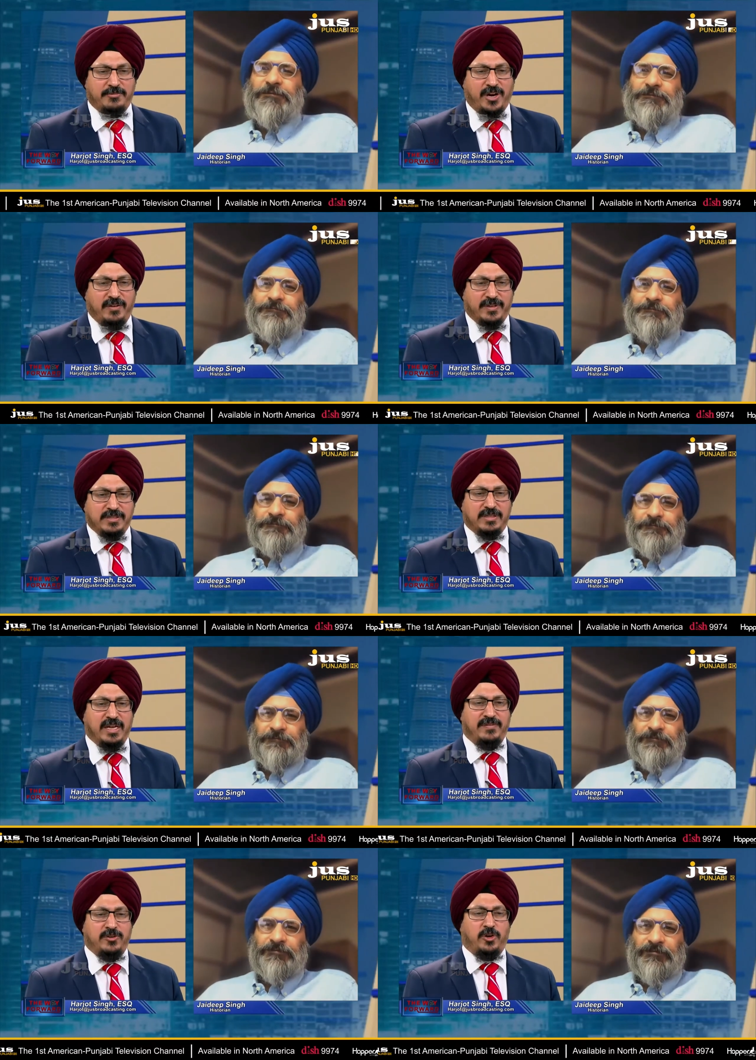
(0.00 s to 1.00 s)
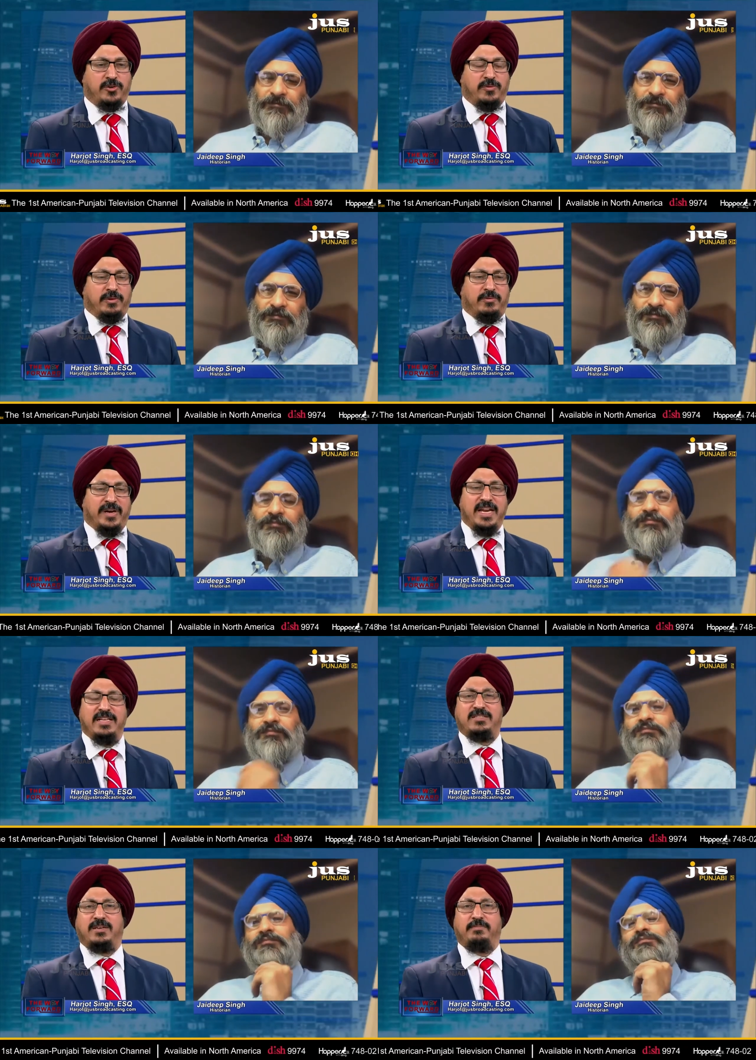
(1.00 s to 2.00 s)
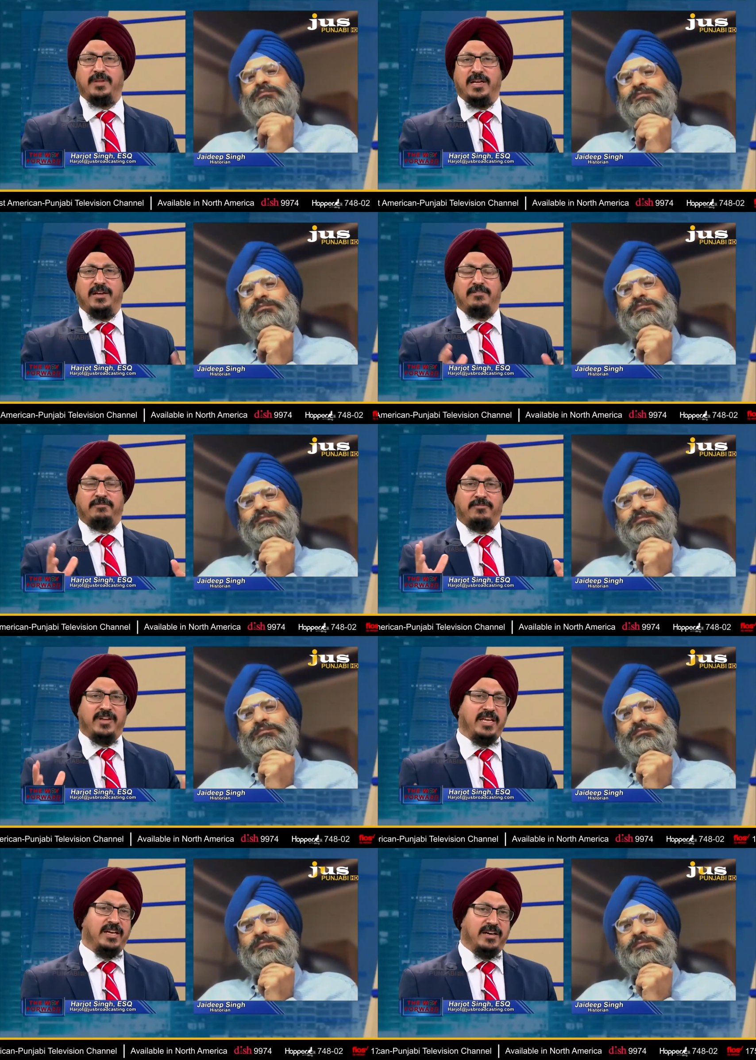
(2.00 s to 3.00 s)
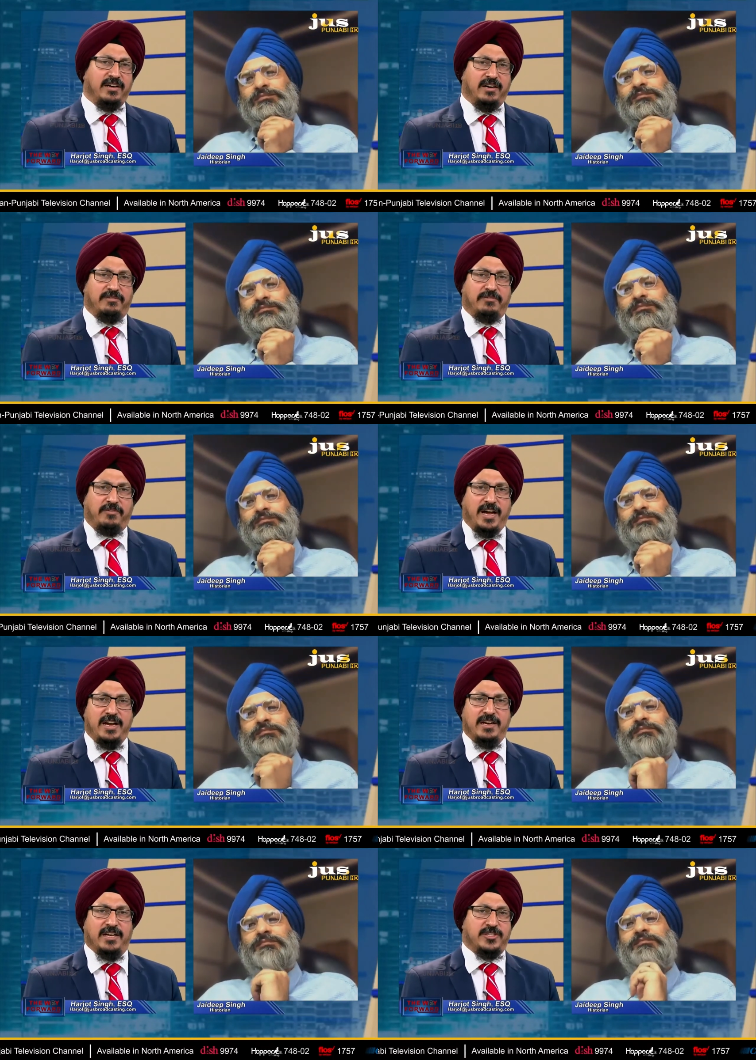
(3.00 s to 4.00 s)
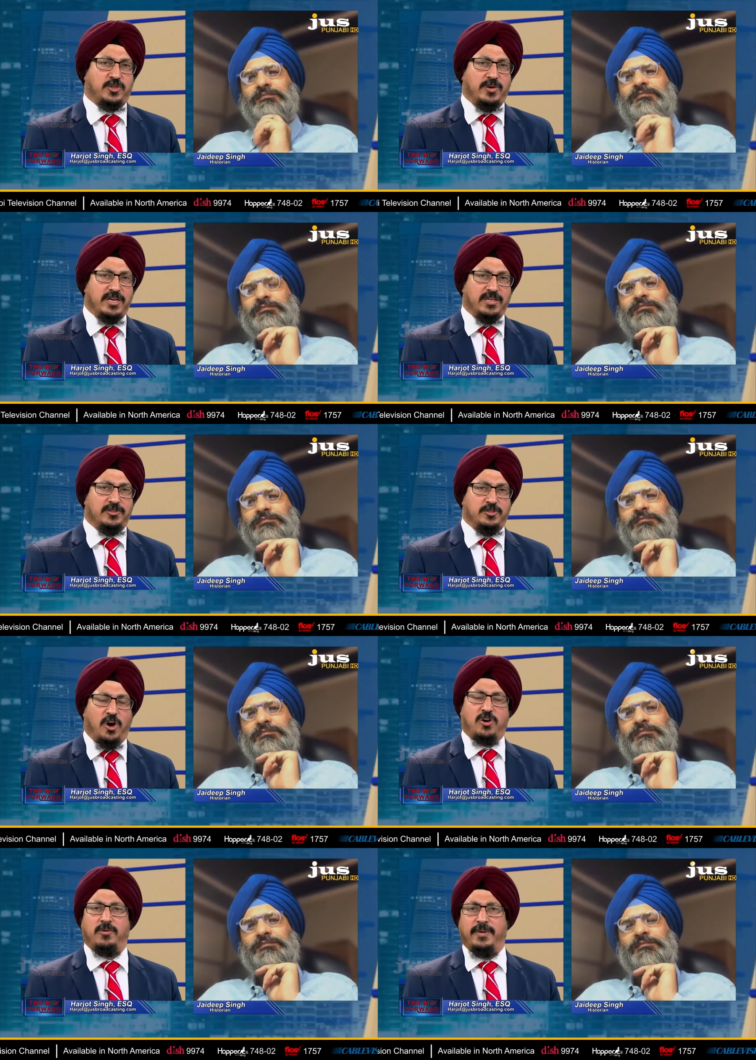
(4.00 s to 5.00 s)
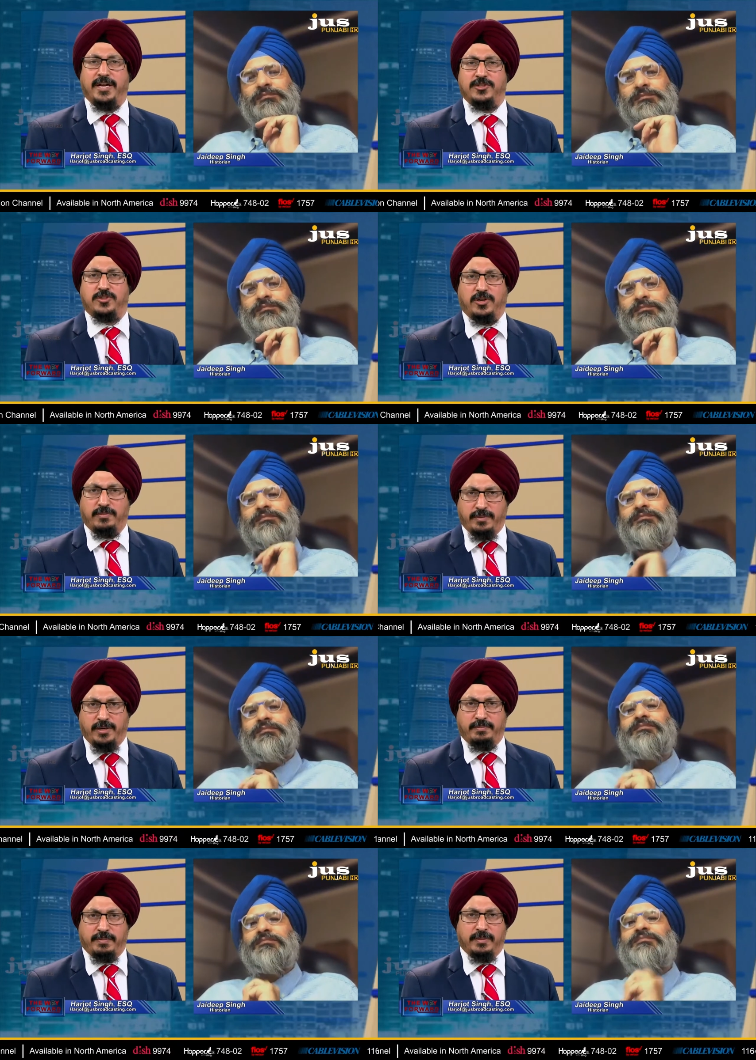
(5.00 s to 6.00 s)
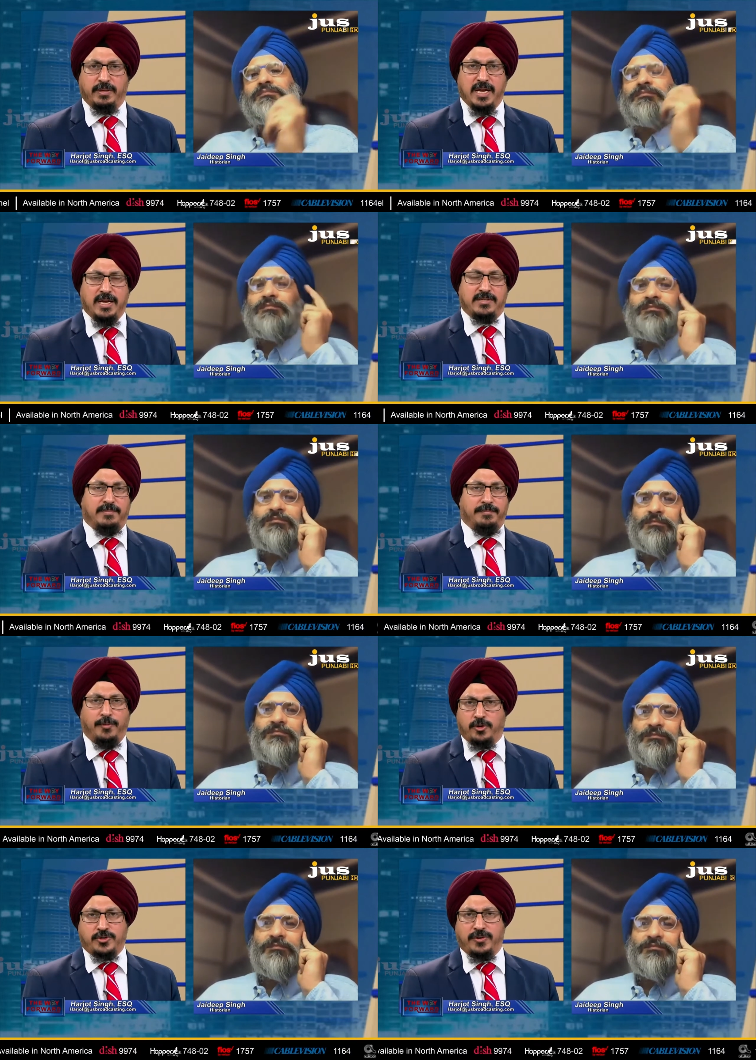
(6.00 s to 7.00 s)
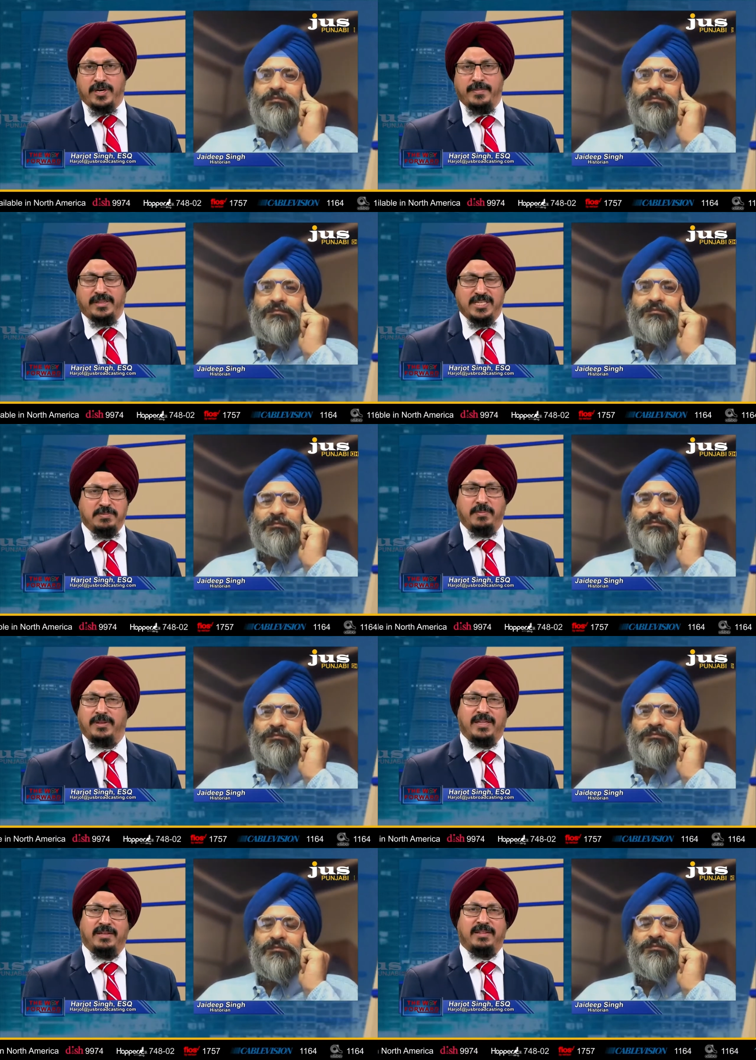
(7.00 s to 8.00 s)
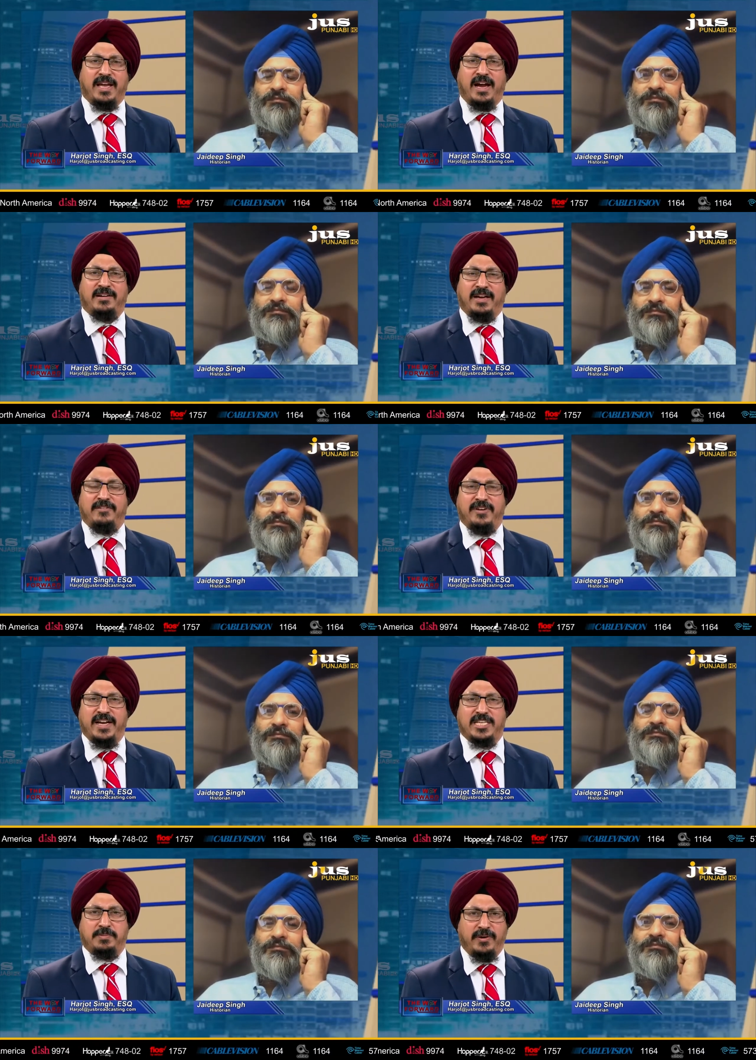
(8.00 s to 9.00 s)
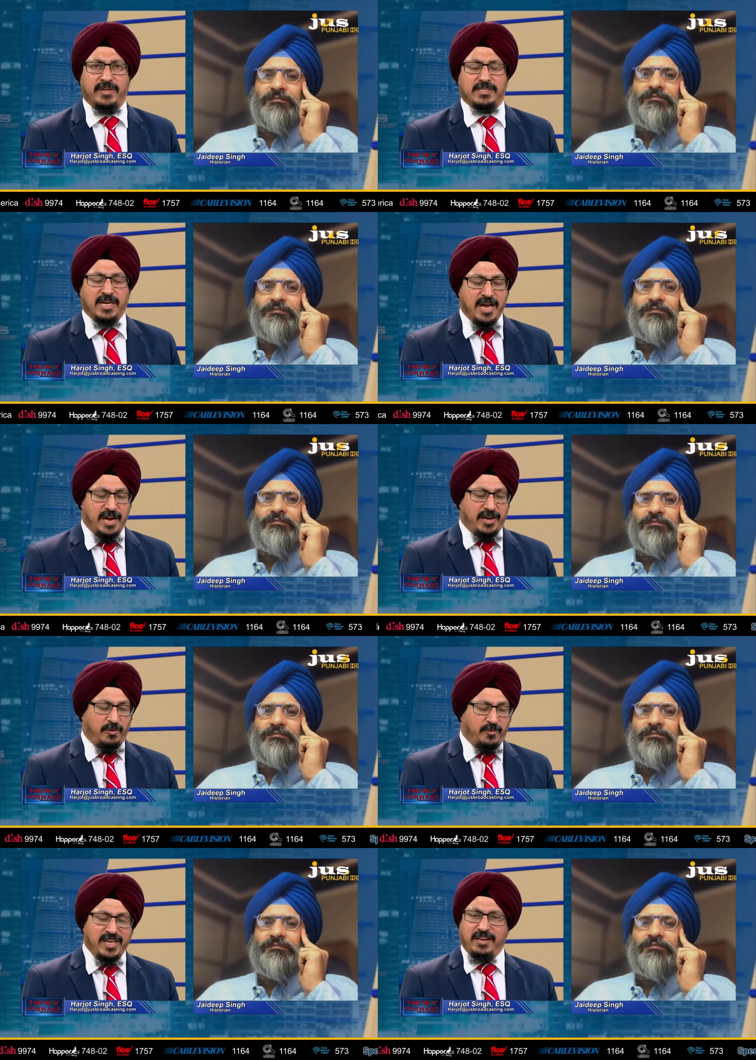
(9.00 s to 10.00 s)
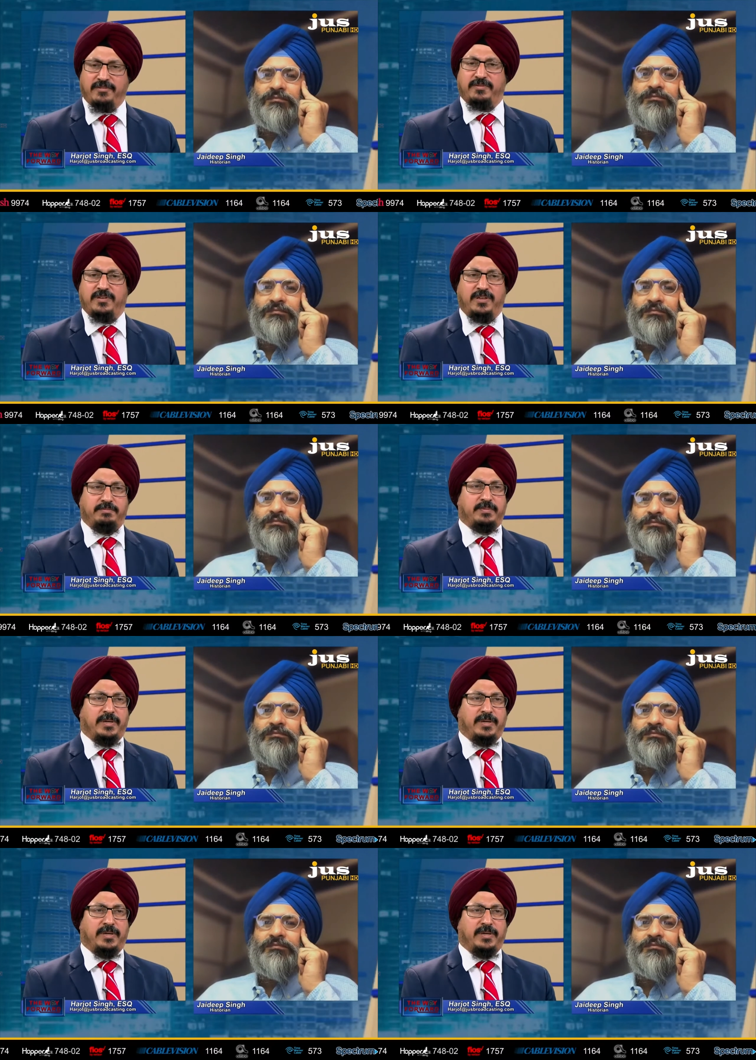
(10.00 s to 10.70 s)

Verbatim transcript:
Speaker 1: drivers, they were not reading some very uh, fine historical documents or you know uh, some books written by these people they, they, had everyday experience now we have you know